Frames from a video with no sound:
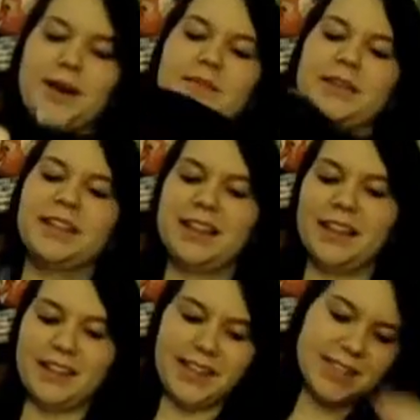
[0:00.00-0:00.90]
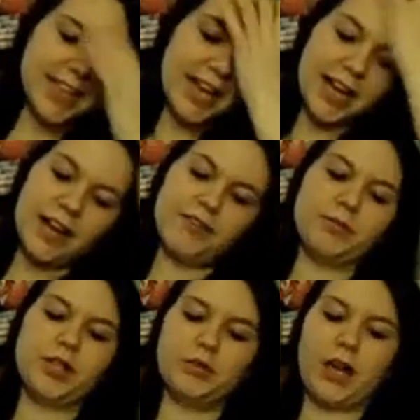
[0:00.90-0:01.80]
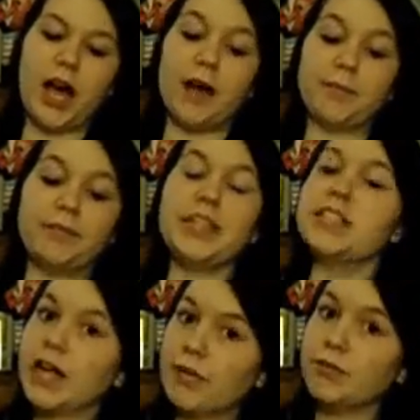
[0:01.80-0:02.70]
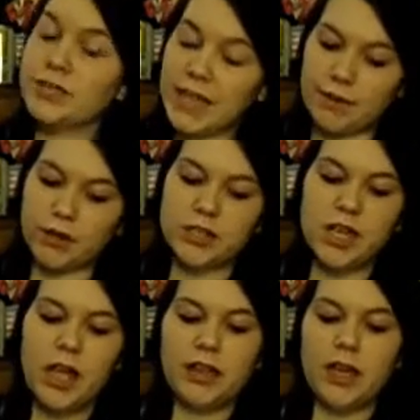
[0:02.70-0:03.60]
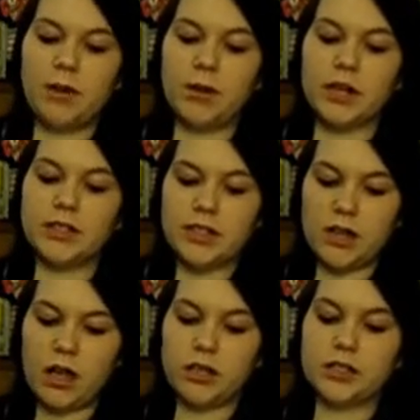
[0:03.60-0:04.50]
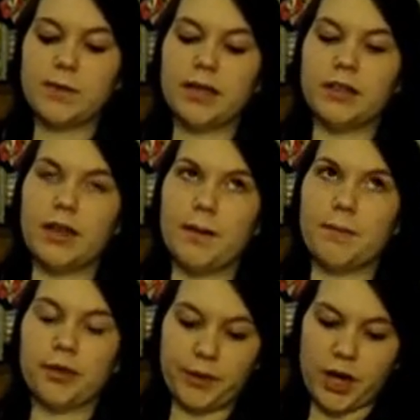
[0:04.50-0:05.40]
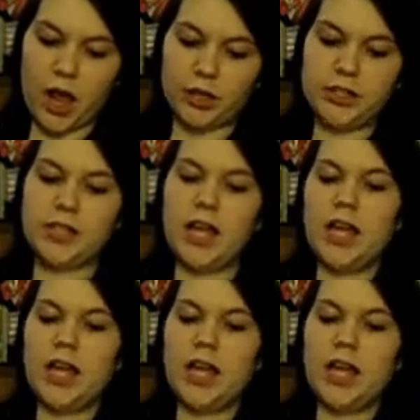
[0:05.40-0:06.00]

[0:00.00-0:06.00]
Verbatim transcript: Um, these I got from good. Um, these I got from Savers. They were six dollars, making them three dollars.